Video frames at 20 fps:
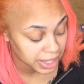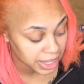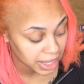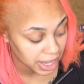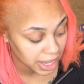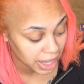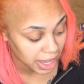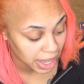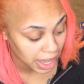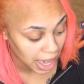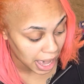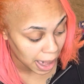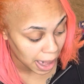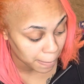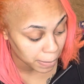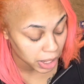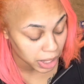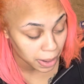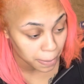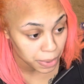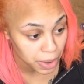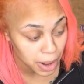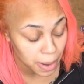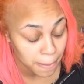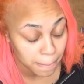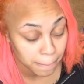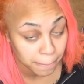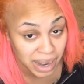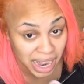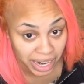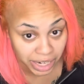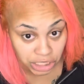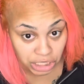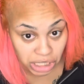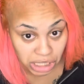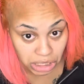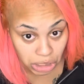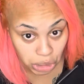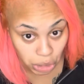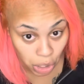then I'm going to put my
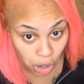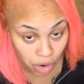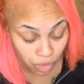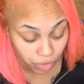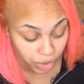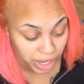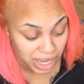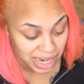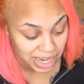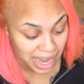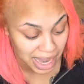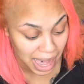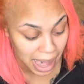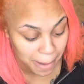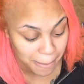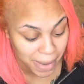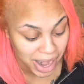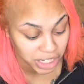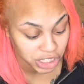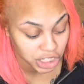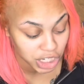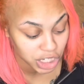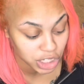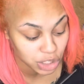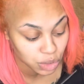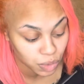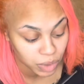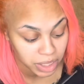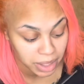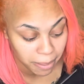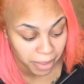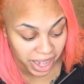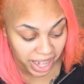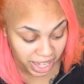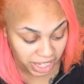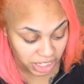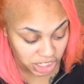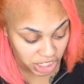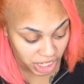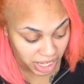sheets over it, line my sheets with the
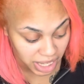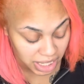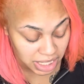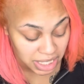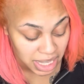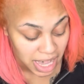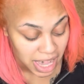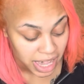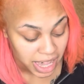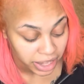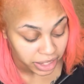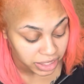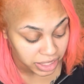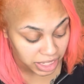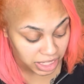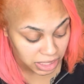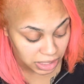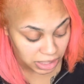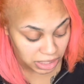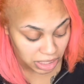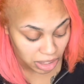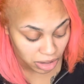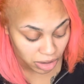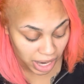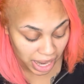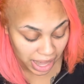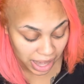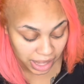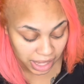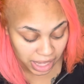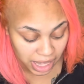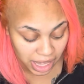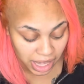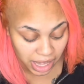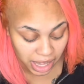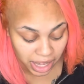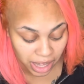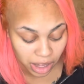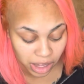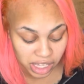bed chucks. This is so that,
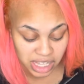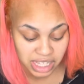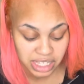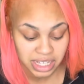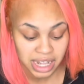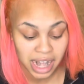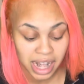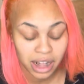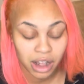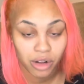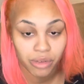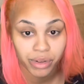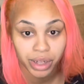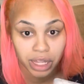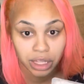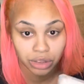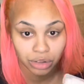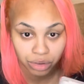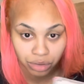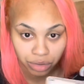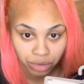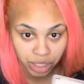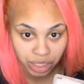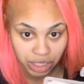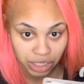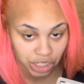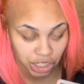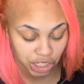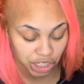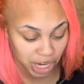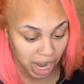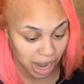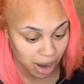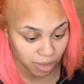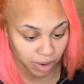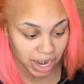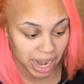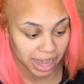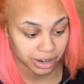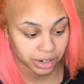again, it's not going to get through. This is a
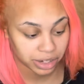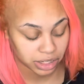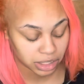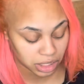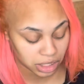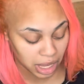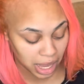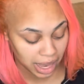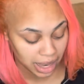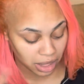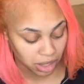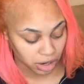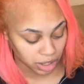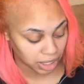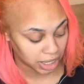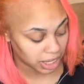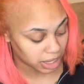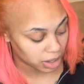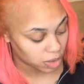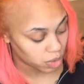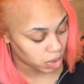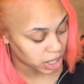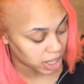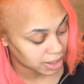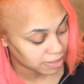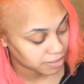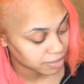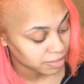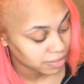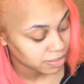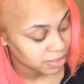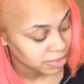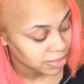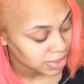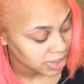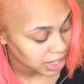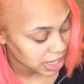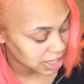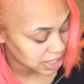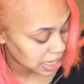shower liner that your liquid
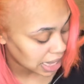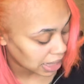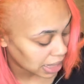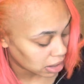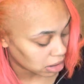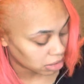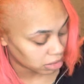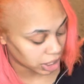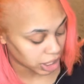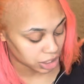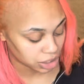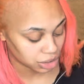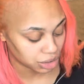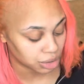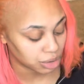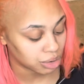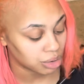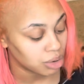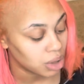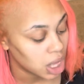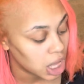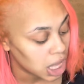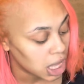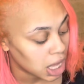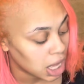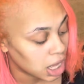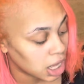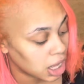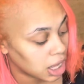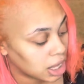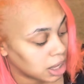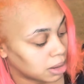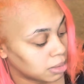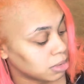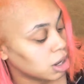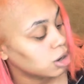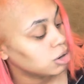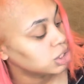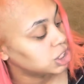is not going to get through. No